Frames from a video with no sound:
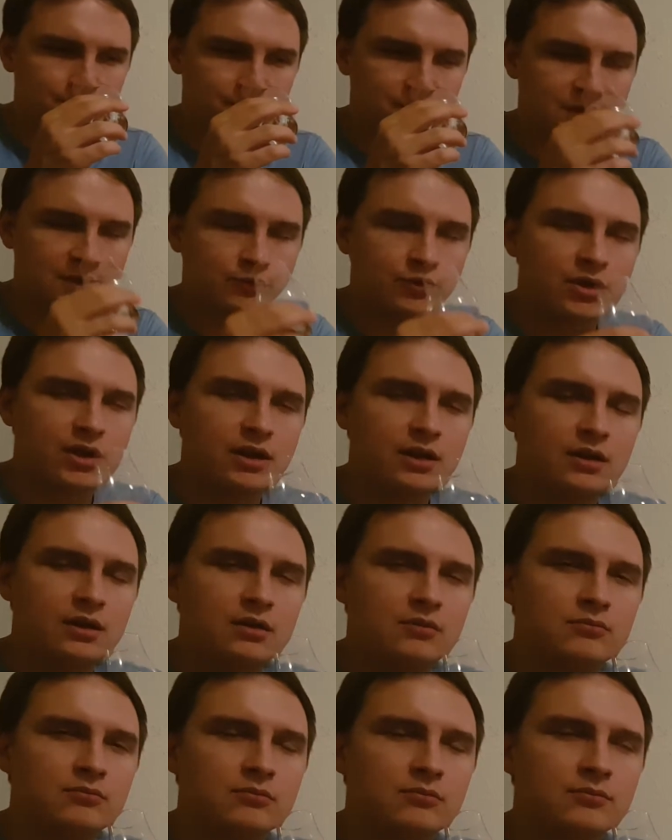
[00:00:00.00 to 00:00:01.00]
That's what I
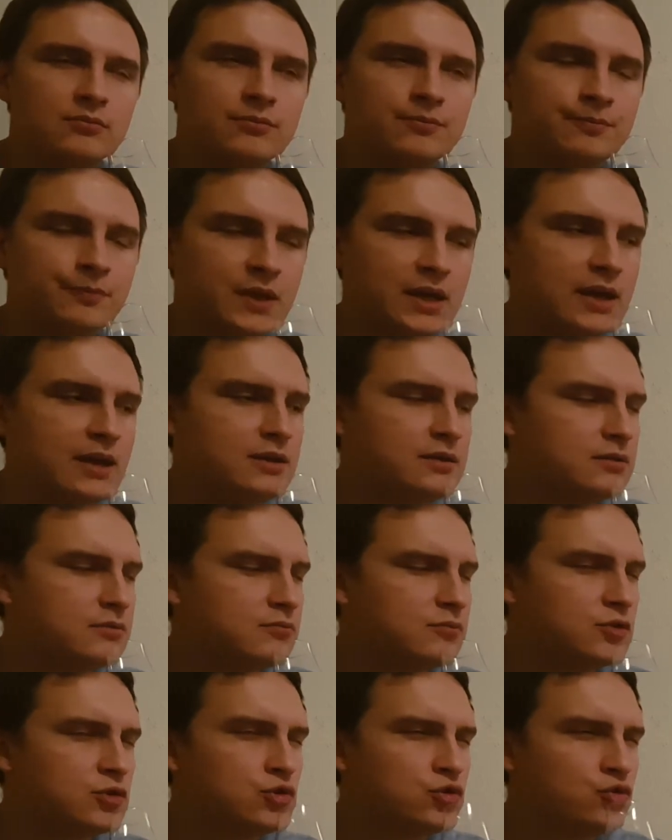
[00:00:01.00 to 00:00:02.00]
had
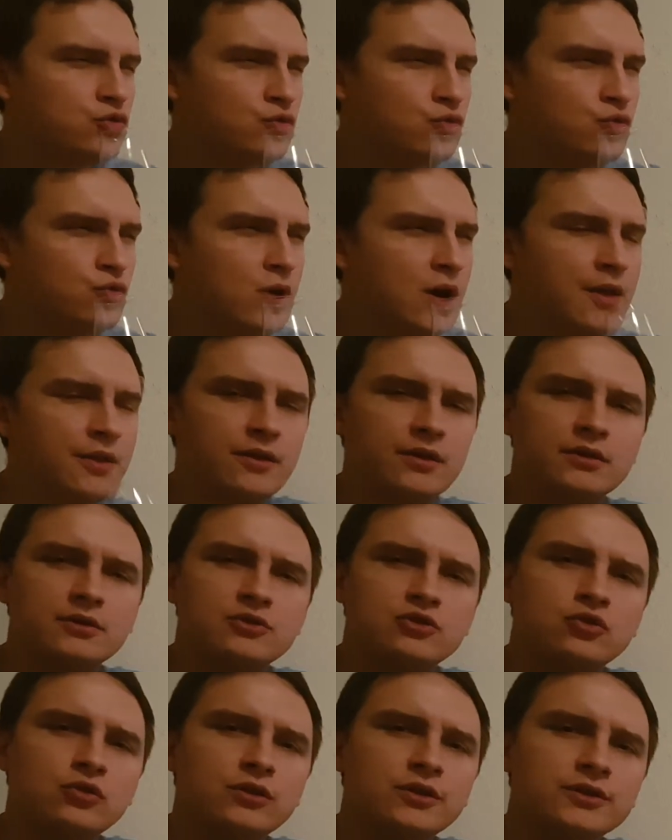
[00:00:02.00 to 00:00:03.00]
2 other
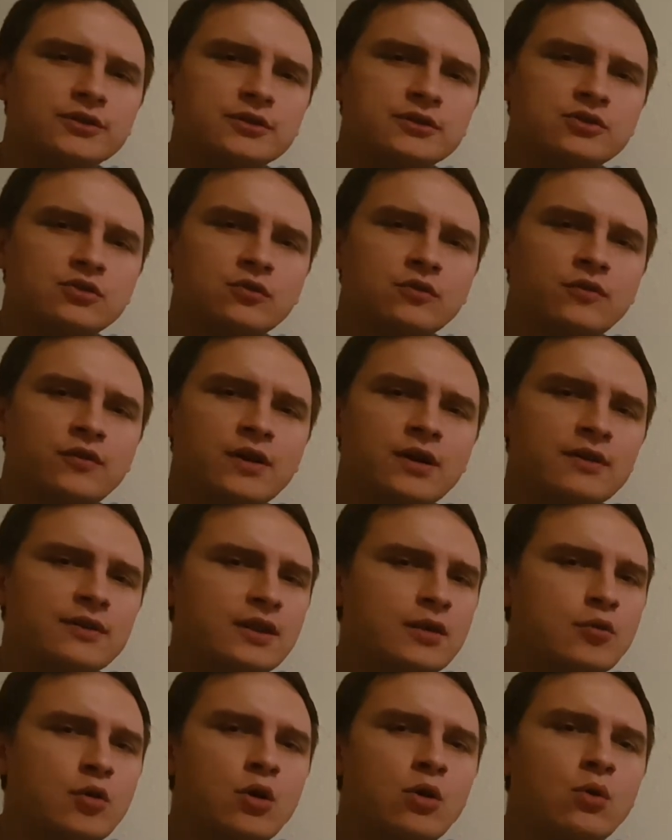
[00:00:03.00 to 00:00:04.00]
Solists so far, and they
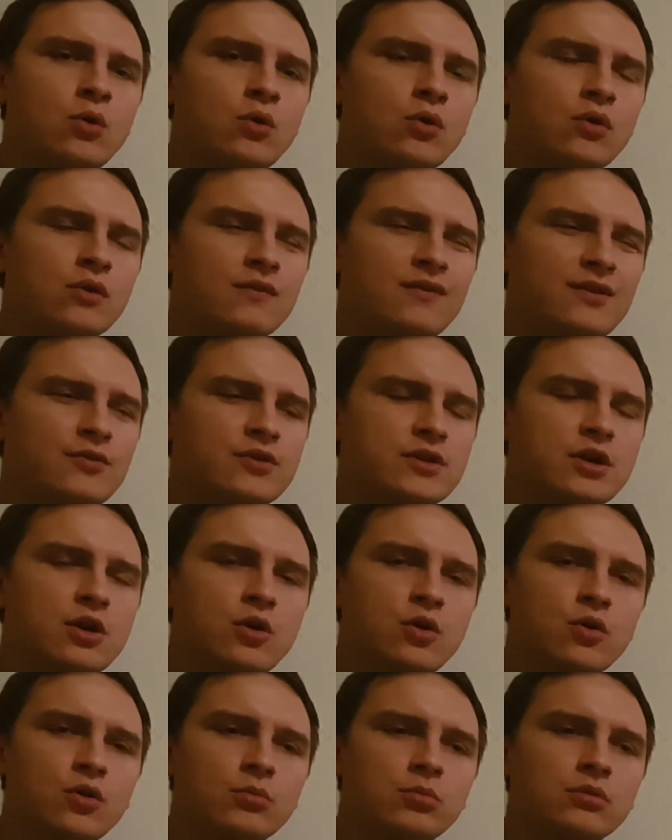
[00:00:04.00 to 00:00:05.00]
were all very
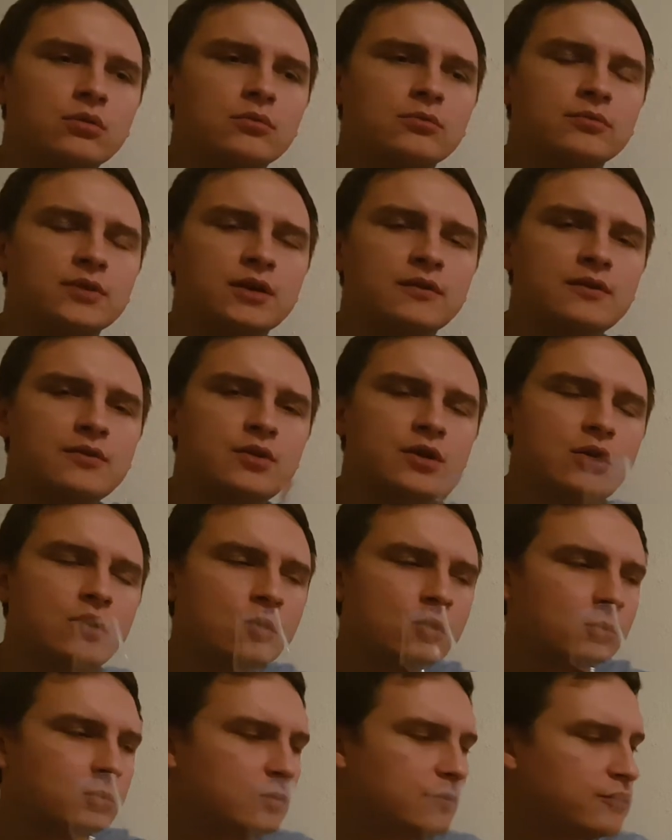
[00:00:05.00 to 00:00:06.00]

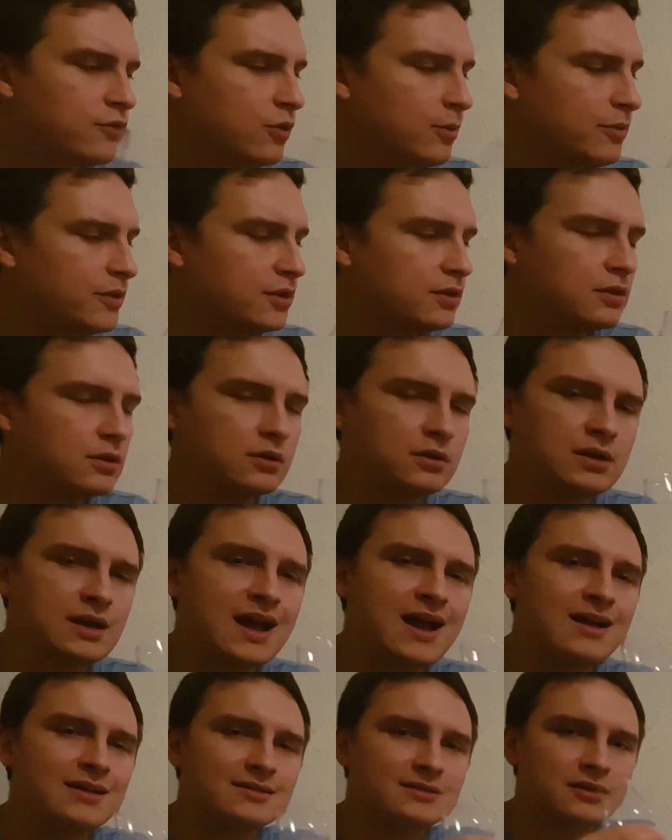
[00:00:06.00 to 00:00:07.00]
herbal from the
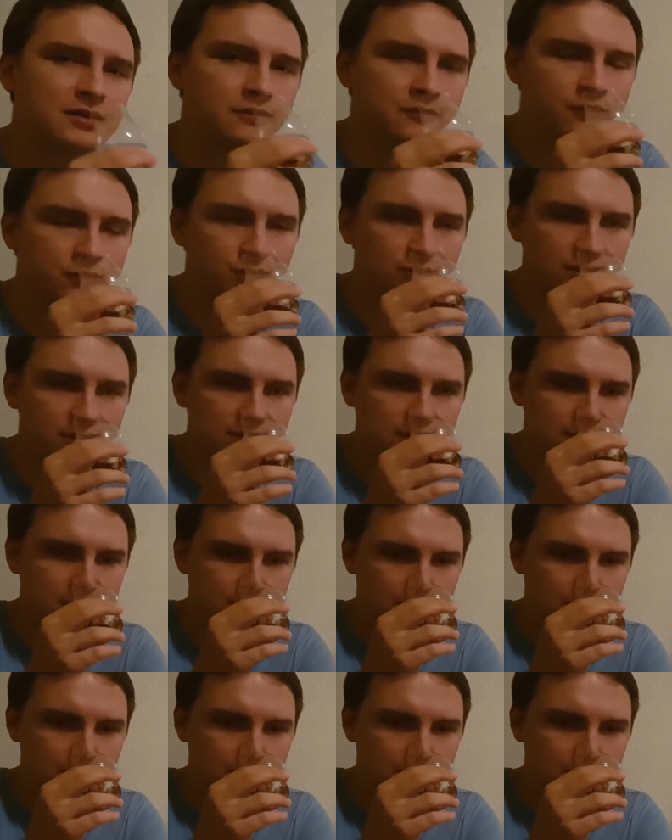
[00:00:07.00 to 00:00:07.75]
cask influence.